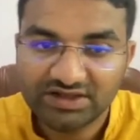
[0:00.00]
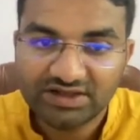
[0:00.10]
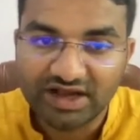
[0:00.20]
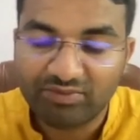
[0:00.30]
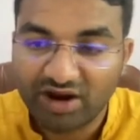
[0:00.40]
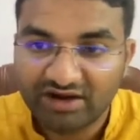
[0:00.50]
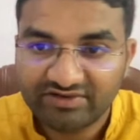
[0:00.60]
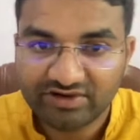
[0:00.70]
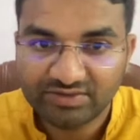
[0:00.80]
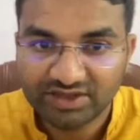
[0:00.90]

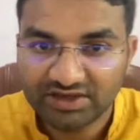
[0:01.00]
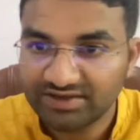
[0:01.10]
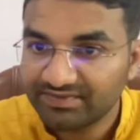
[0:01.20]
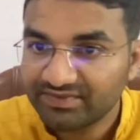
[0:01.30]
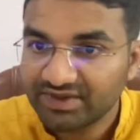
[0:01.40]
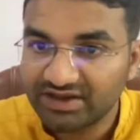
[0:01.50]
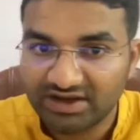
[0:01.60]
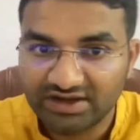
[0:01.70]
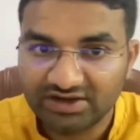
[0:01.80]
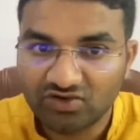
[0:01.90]
apart from the
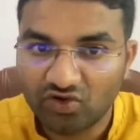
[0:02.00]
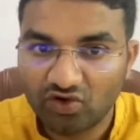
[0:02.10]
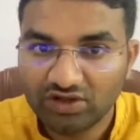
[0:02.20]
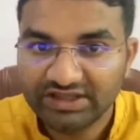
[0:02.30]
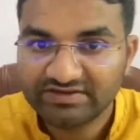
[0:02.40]
all